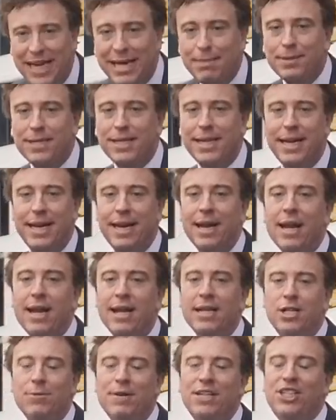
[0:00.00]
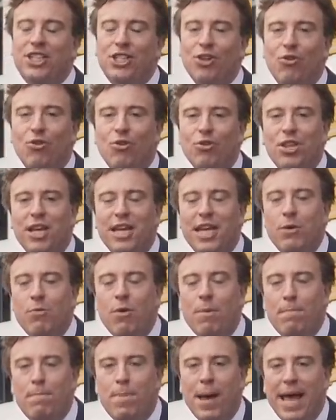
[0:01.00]
tipsy to ensure that you
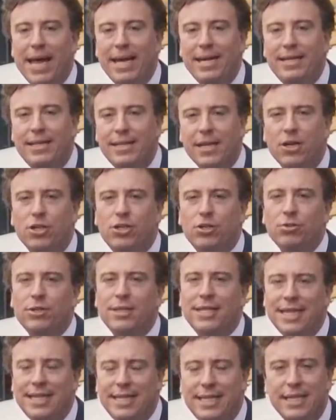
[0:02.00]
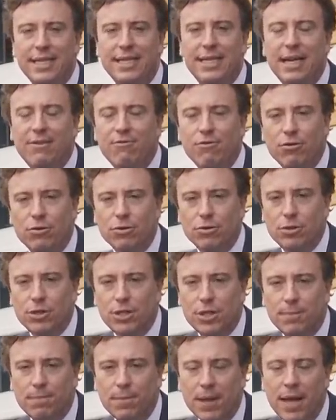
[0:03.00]
obey social distancing
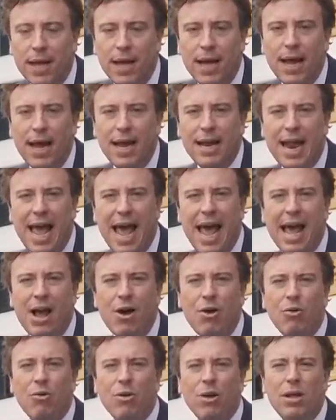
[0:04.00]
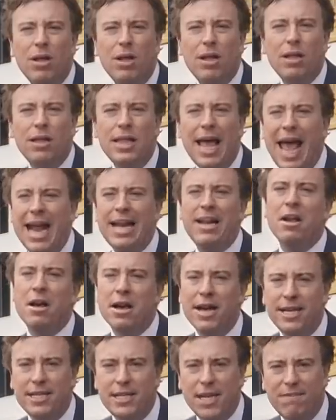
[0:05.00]
rules. Now, the
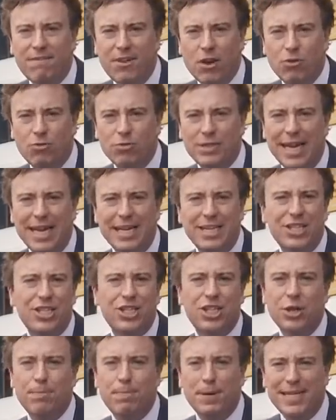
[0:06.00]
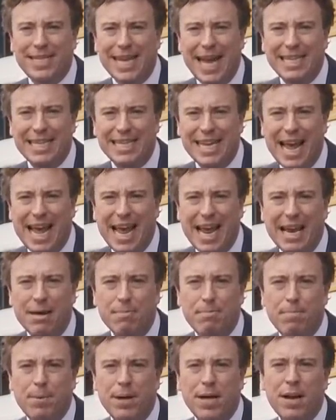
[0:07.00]
headlines have called it Super Saturday,
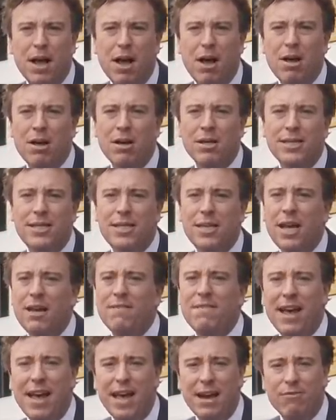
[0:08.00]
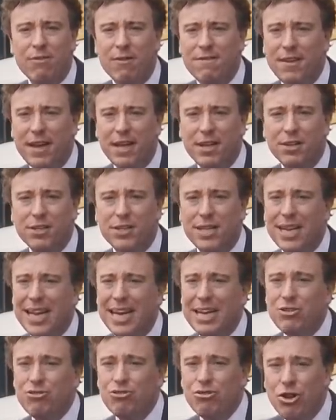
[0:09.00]
but our survey reveals that
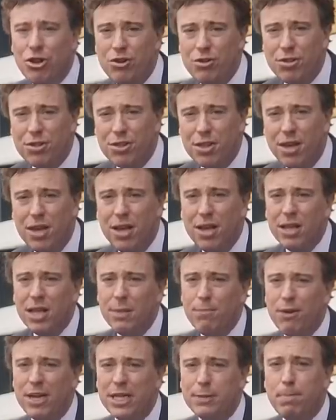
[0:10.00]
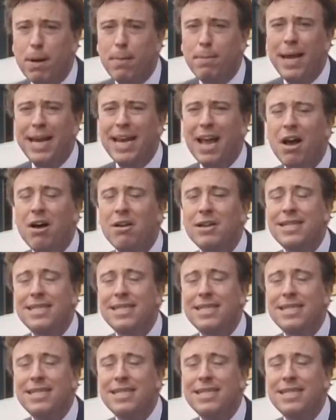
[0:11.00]
in truth, the British public are